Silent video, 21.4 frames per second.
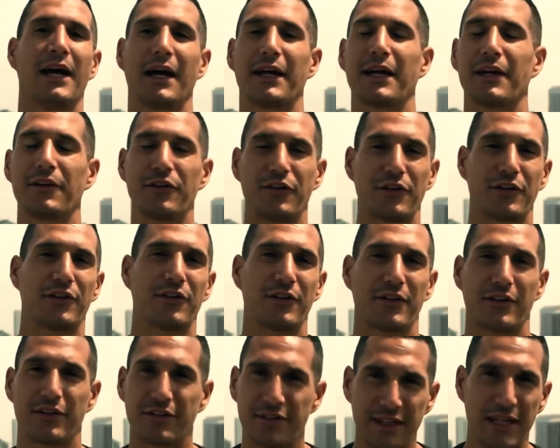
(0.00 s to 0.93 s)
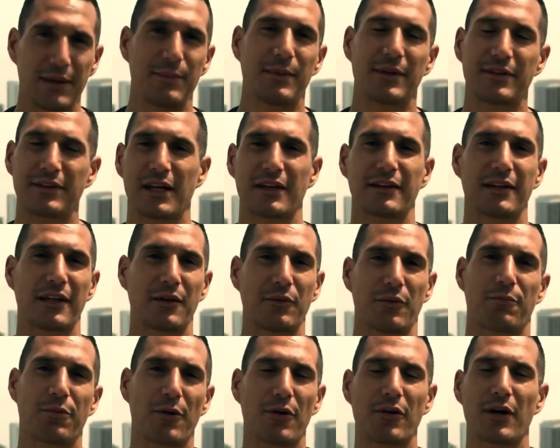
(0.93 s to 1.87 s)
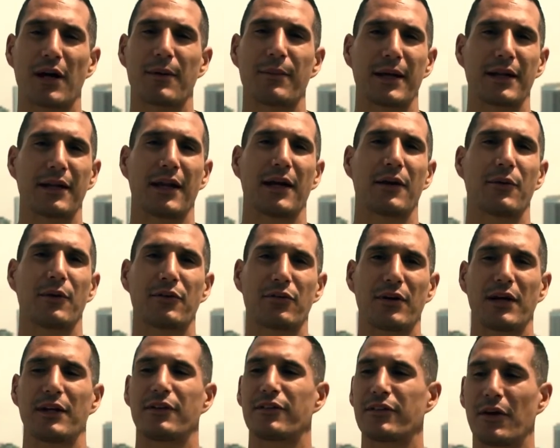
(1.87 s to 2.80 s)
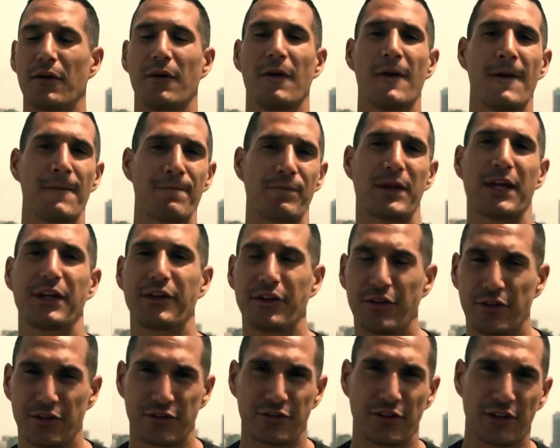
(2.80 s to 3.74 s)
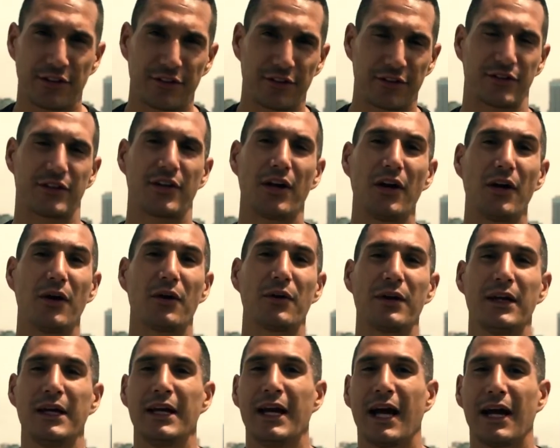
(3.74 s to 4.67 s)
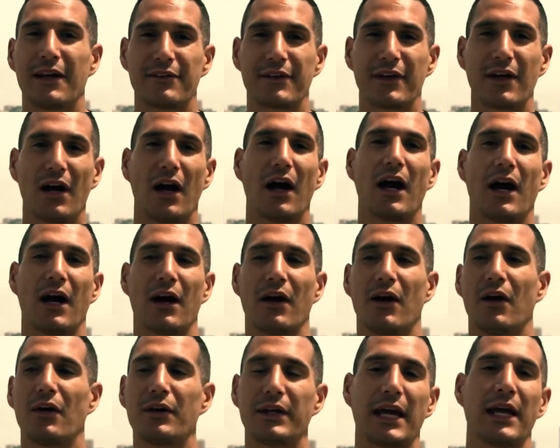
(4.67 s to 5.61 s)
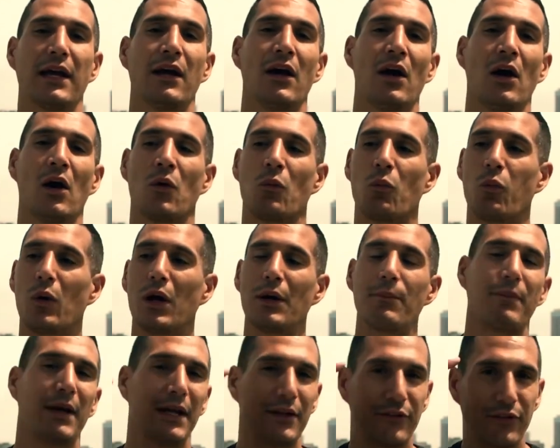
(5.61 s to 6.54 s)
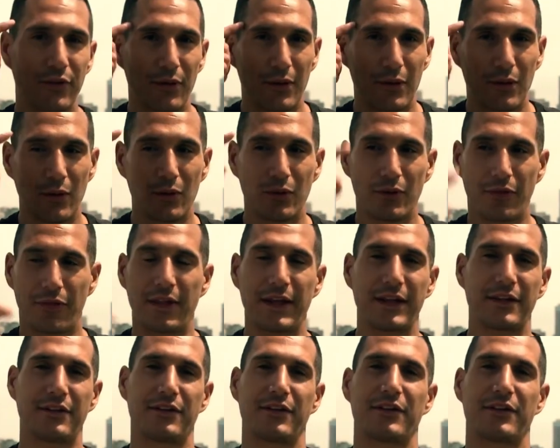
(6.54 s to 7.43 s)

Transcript: Again, you could do the same exact thing with programming language, right? So take your instructor's code and say, ah, okay, what made you think